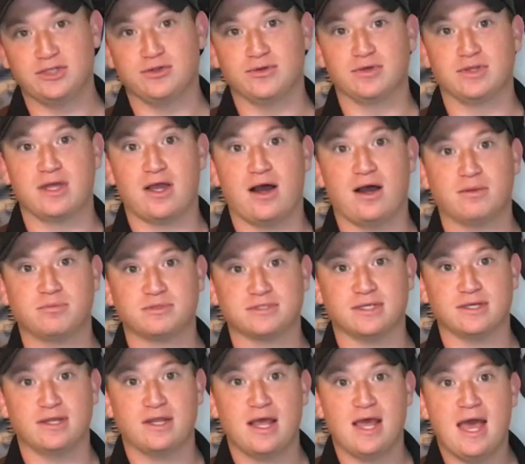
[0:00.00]
doing the
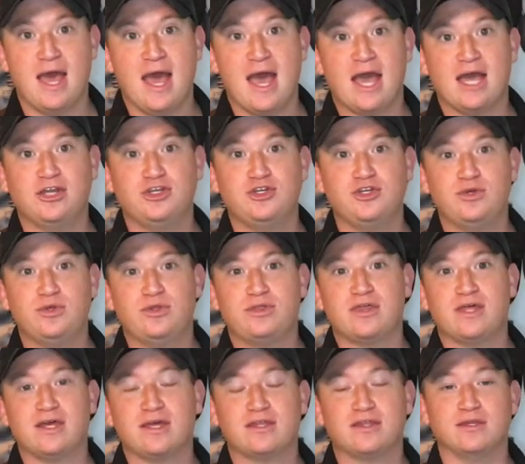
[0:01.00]
opposite? And do you
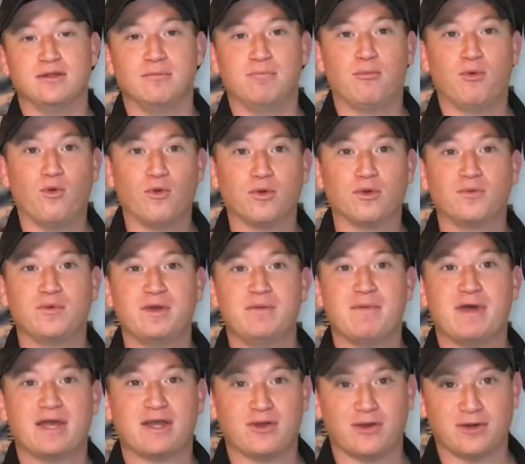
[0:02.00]
think the more we
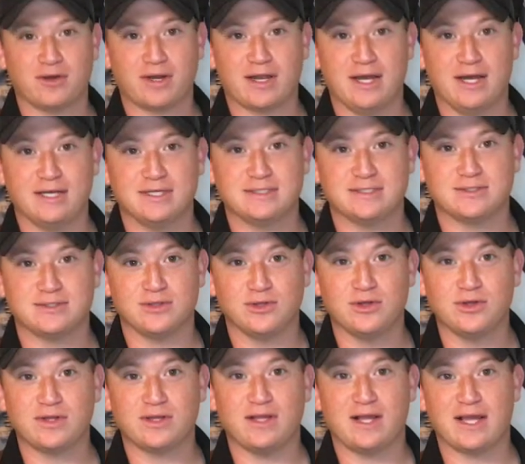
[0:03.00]
make our guns
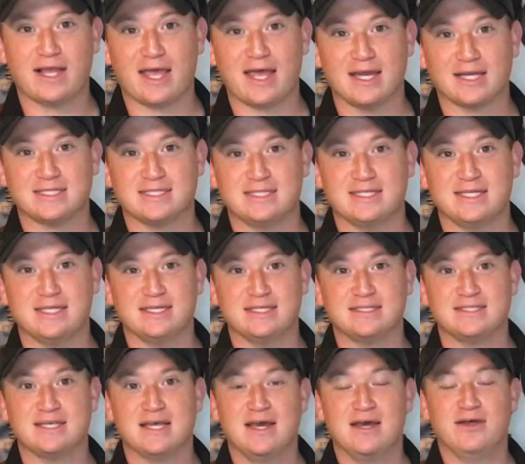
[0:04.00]
look like
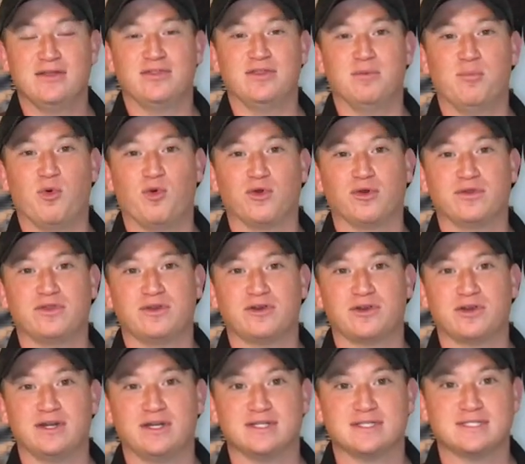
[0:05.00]
XDs, the more they're
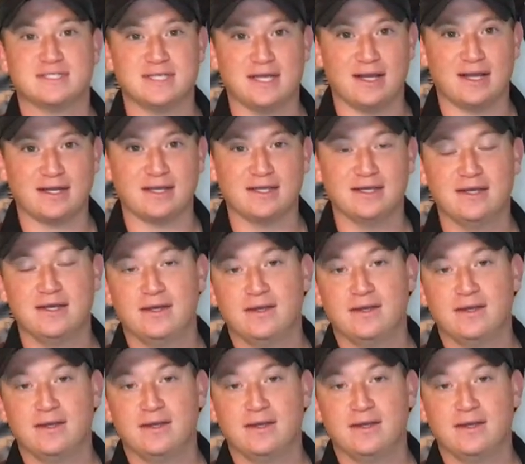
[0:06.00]
going to suck?